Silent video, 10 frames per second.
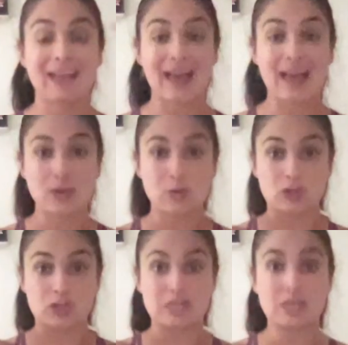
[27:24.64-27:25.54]

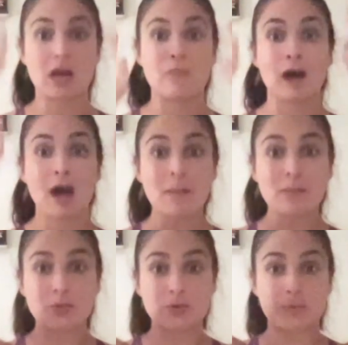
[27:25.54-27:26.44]
energy come
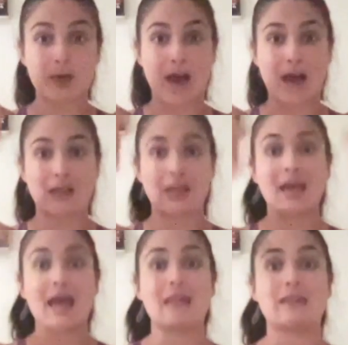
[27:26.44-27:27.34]
up through the back
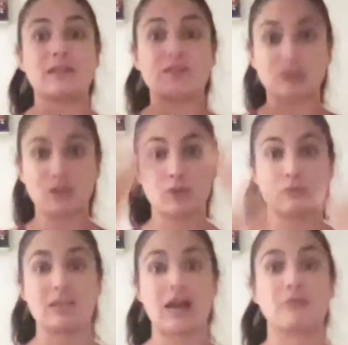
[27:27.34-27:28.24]
and then flow
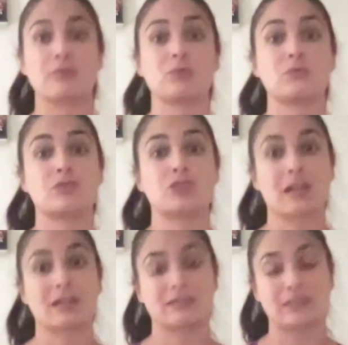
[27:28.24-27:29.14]
down through the
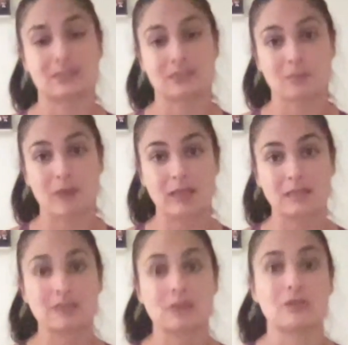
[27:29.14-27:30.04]
chest into the
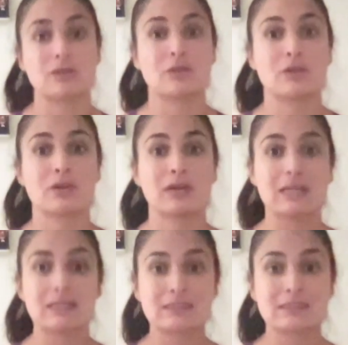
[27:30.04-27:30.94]
belly. So there
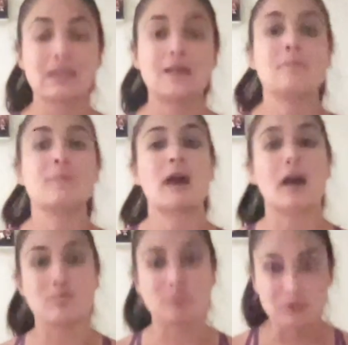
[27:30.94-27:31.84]
is,
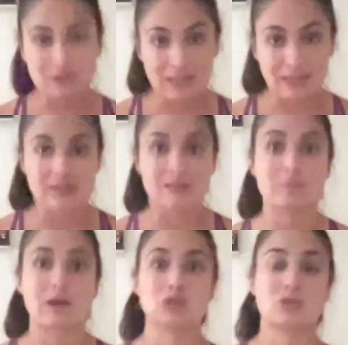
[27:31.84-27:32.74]
on both sides of the
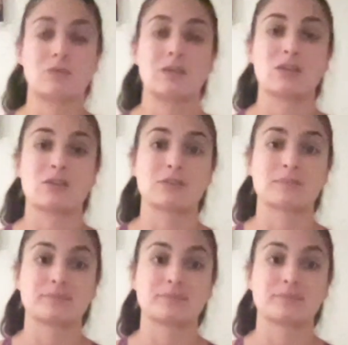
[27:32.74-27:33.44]
spectrum here,